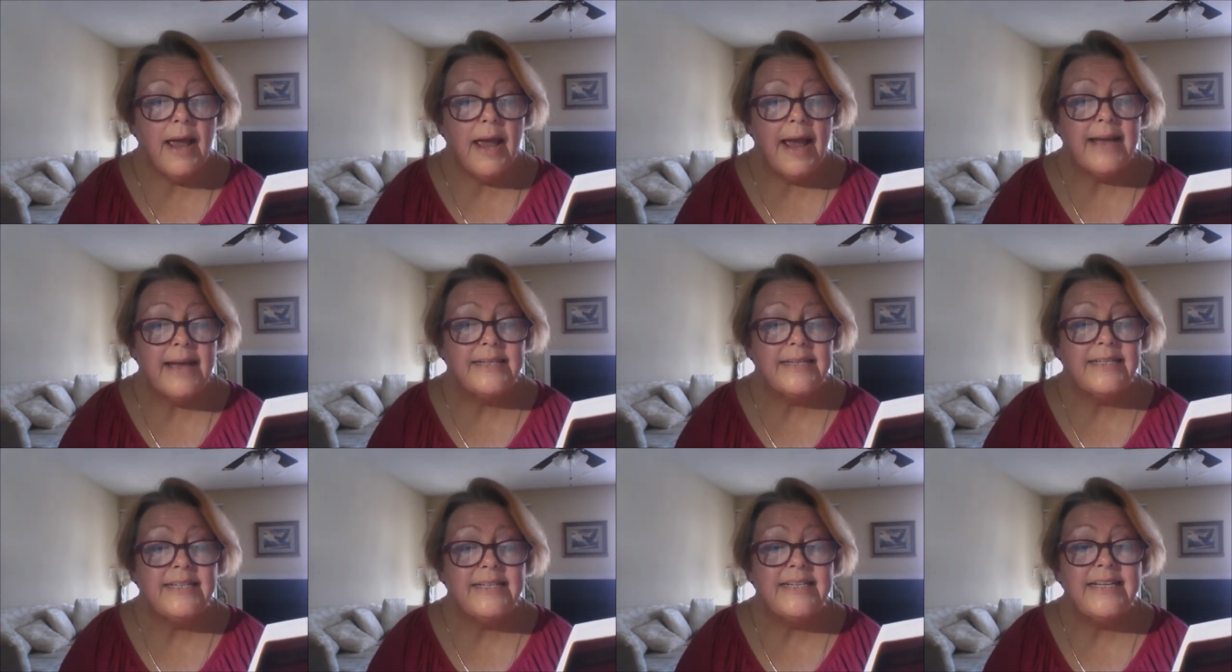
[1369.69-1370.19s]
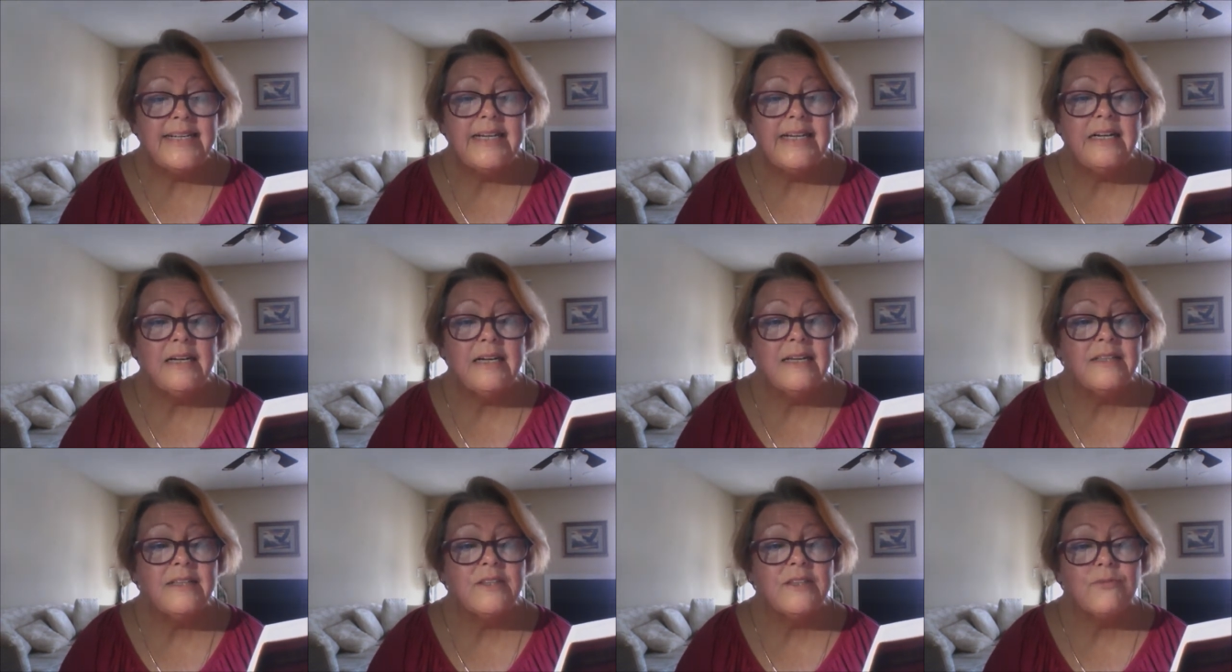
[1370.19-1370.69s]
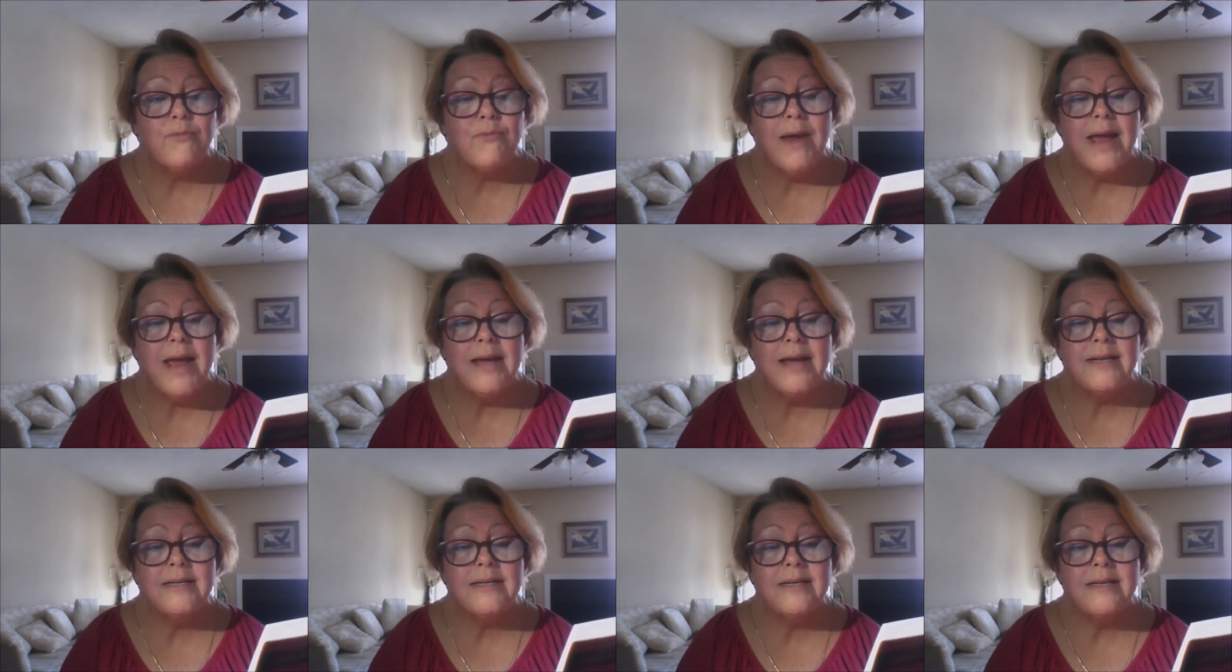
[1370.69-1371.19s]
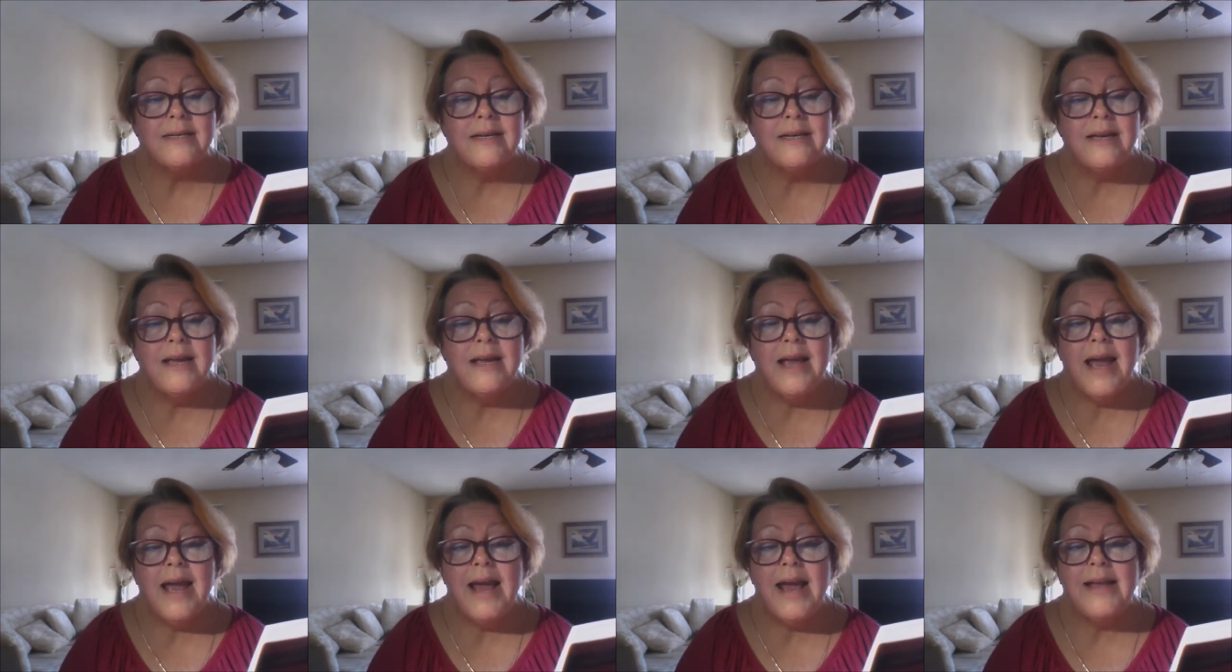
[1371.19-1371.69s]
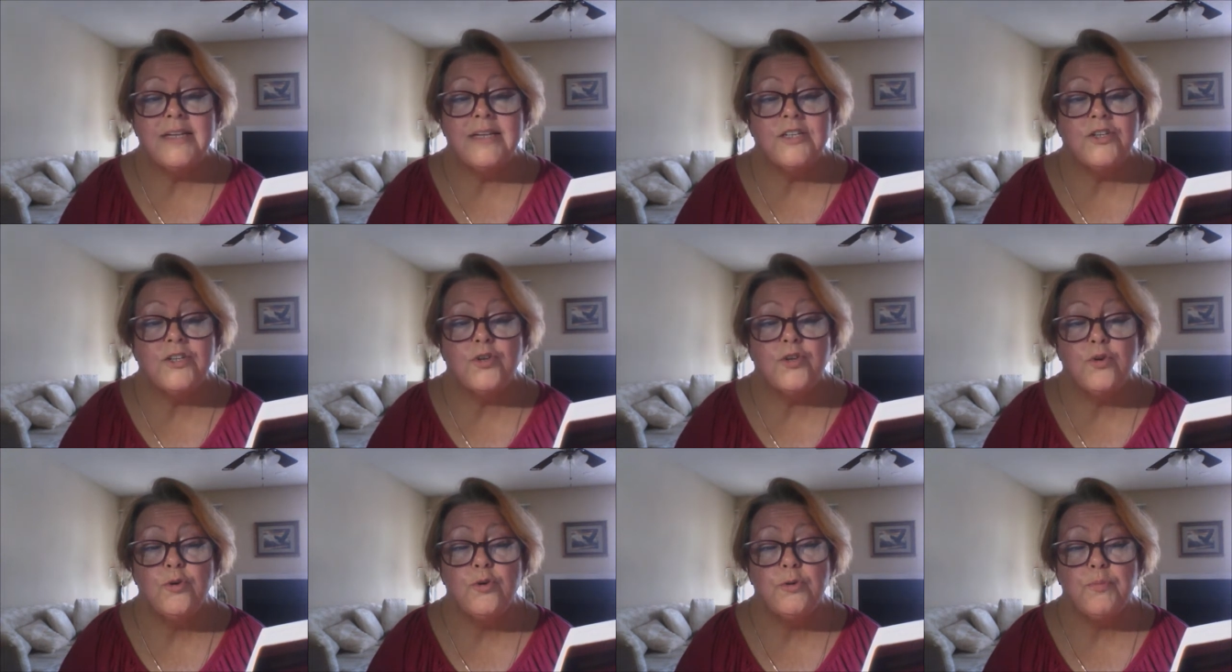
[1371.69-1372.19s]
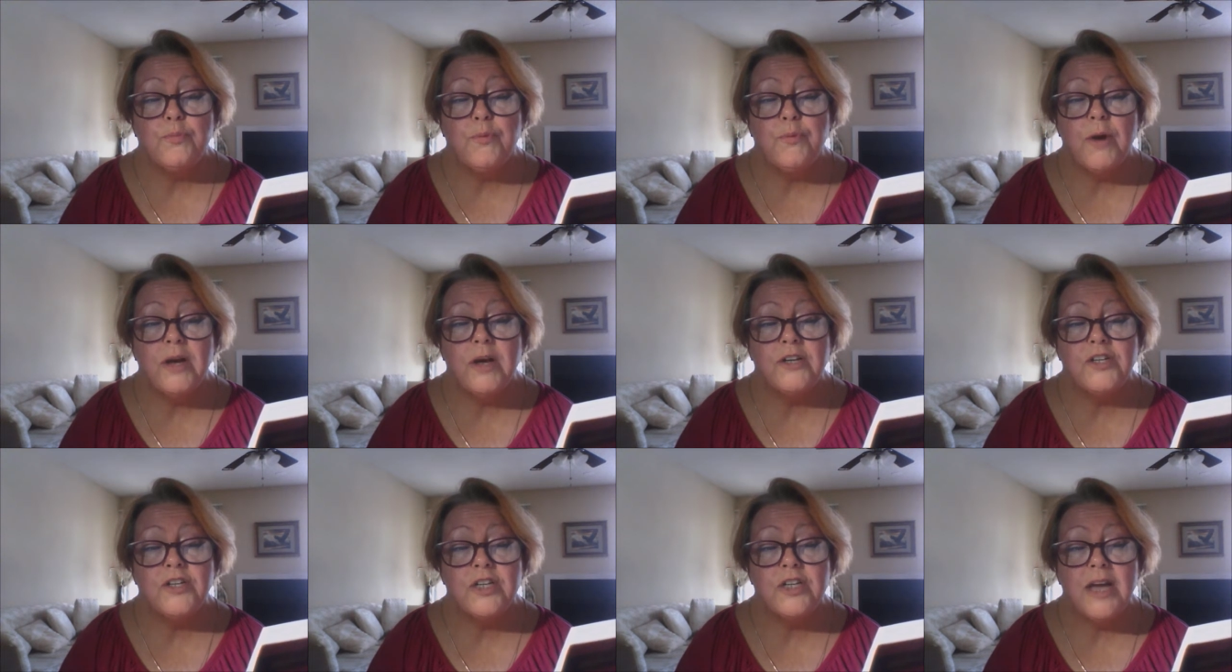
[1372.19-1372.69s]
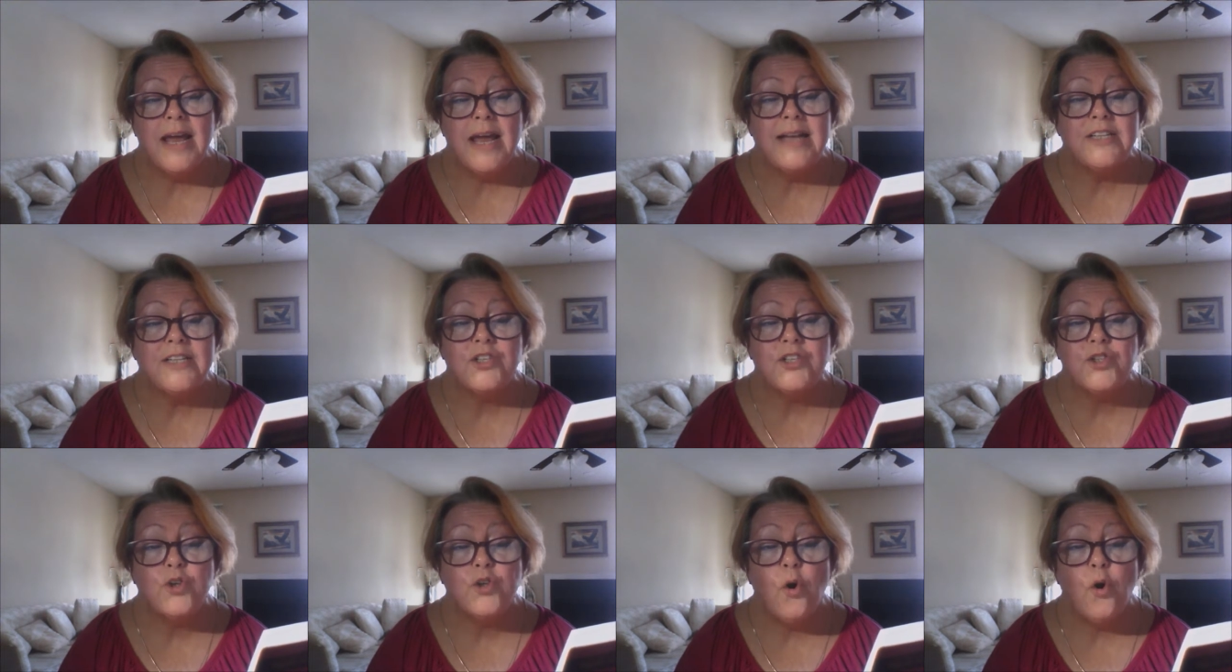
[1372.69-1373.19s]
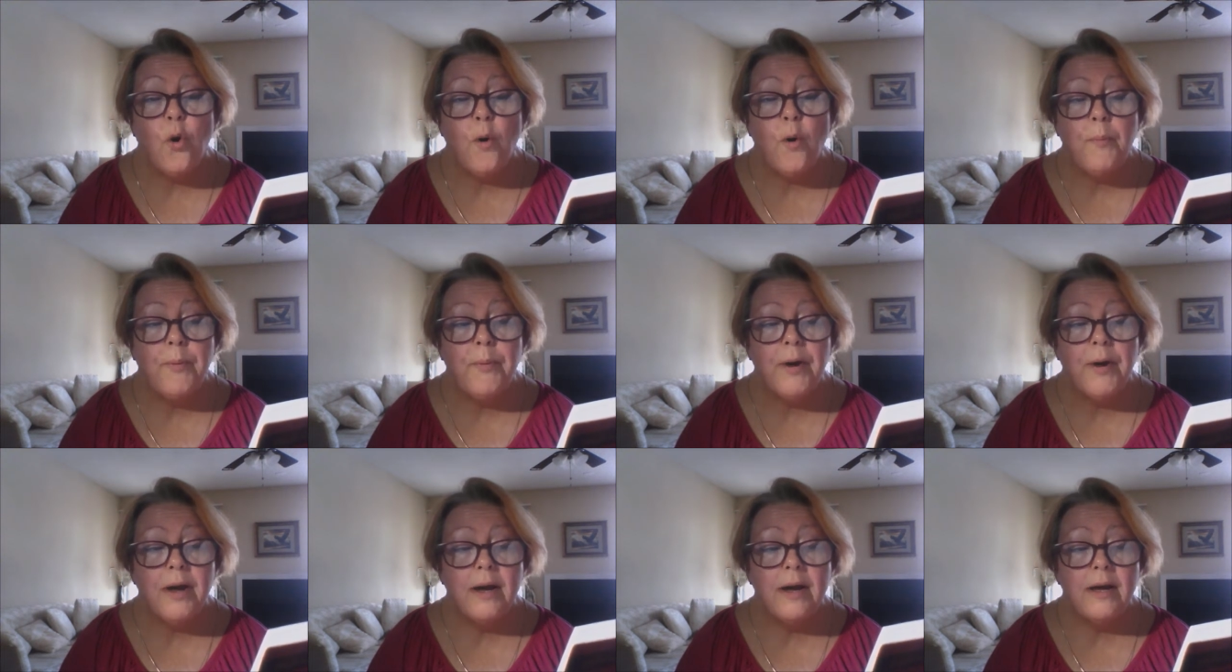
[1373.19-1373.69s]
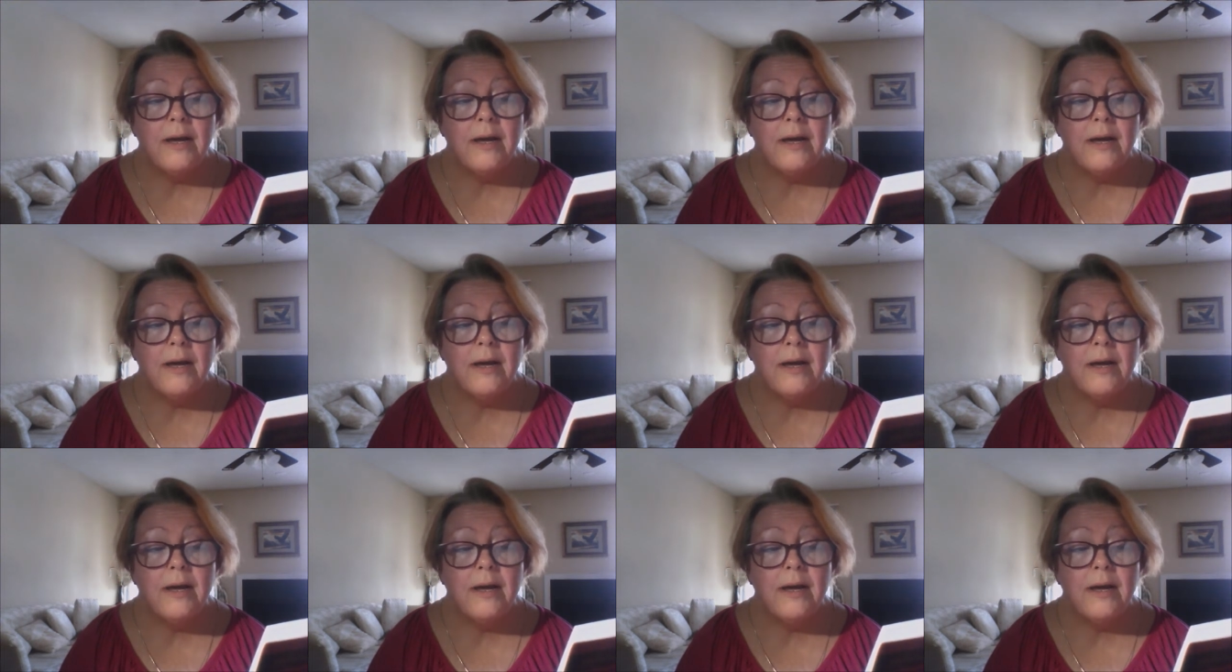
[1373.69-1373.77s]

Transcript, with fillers: And a needle and thread, and a toothbrush, and soap?